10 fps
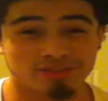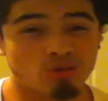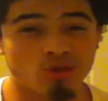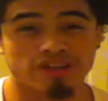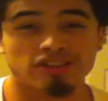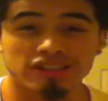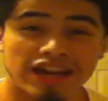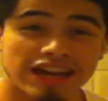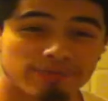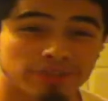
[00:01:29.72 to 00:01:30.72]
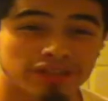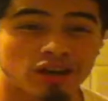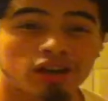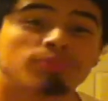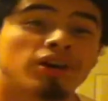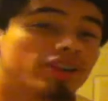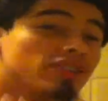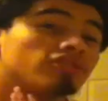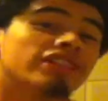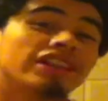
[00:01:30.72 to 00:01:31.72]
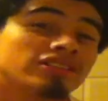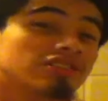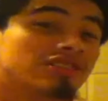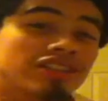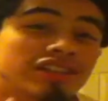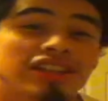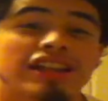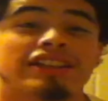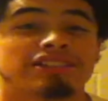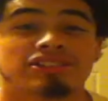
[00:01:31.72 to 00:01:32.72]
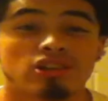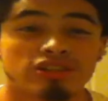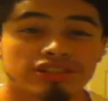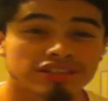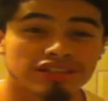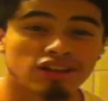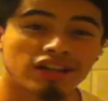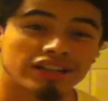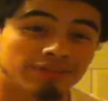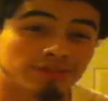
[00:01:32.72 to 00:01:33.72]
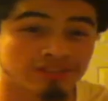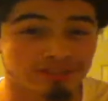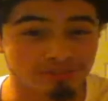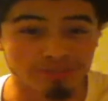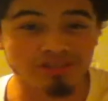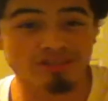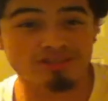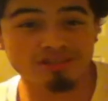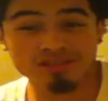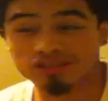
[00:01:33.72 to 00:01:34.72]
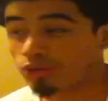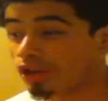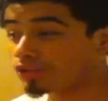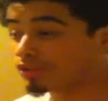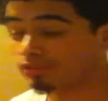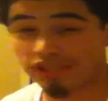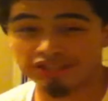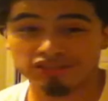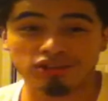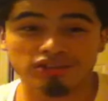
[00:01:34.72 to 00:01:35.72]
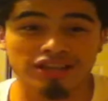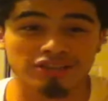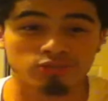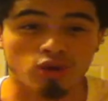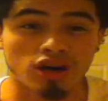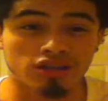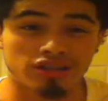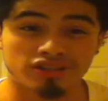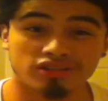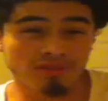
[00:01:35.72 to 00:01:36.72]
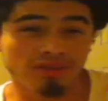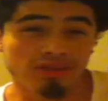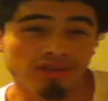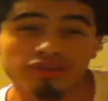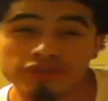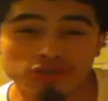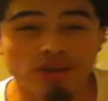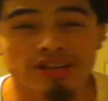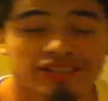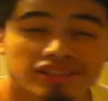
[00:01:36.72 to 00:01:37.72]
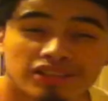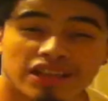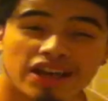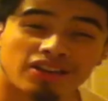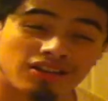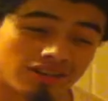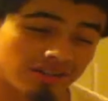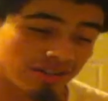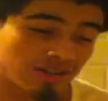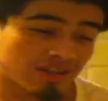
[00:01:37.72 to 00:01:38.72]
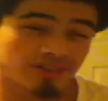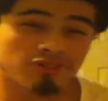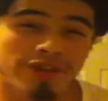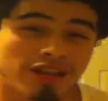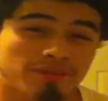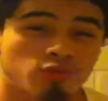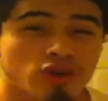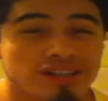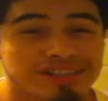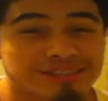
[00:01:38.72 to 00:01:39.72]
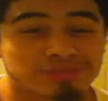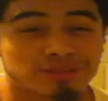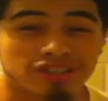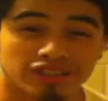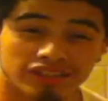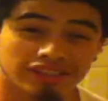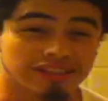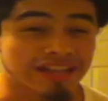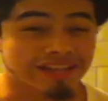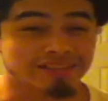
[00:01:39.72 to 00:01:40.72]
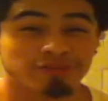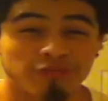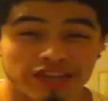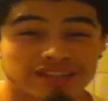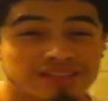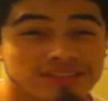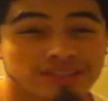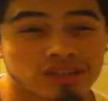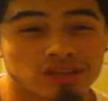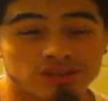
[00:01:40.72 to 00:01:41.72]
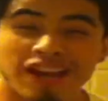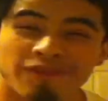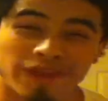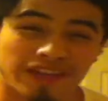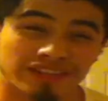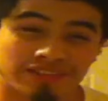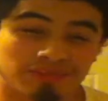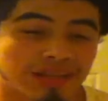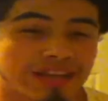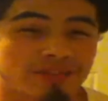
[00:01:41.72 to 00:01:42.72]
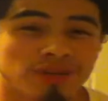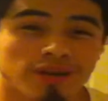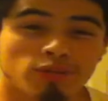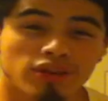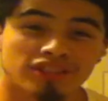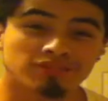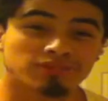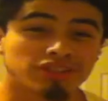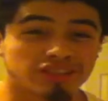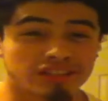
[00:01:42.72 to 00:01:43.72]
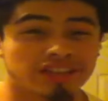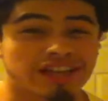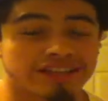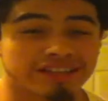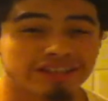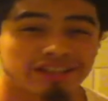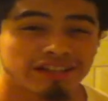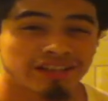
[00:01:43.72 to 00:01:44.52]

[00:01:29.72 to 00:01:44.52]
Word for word: you don't want your guy be all up on your neck and shit, and like salty as hell. Like if he's in the beach and shit, swallow some like salty ass water and shit. If you're trying to turn a guy on, you better be wearing some good like fancy clothes. Not fancy, but like you better be wearing some good like,